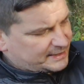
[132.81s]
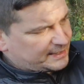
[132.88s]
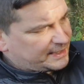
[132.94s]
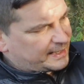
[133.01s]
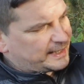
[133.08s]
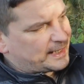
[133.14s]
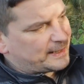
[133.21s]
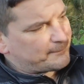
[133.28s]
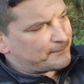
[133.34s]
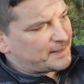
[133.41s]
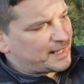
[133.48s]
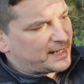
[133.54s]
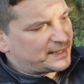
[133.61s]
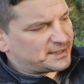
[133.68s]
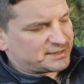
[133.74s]

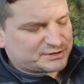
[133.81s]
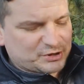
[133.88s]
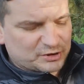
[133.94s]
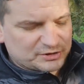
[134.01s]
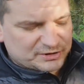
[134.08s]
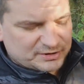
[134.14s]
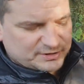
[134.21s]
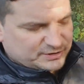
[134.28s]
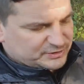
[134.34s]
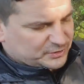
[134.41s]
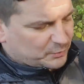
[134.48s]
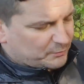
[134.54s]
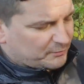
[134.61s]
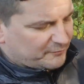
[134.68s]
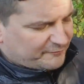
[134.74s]
and it's got
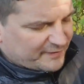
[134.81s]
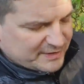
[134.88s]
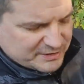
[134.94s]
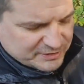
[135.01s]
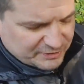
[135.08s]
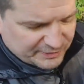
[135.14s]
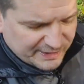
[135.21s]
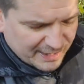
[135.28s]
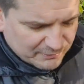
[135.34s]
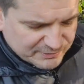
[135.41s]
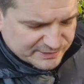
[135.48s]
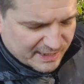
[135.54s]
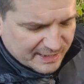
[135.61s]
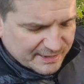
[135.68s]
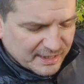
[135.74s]
some features on the
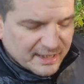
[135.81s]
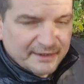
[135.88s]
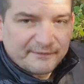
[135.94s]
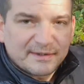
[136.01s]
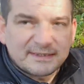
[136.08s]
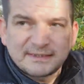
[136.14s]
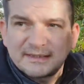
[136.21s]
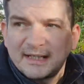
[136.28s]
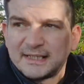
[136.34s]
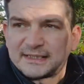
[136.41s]
outside. This is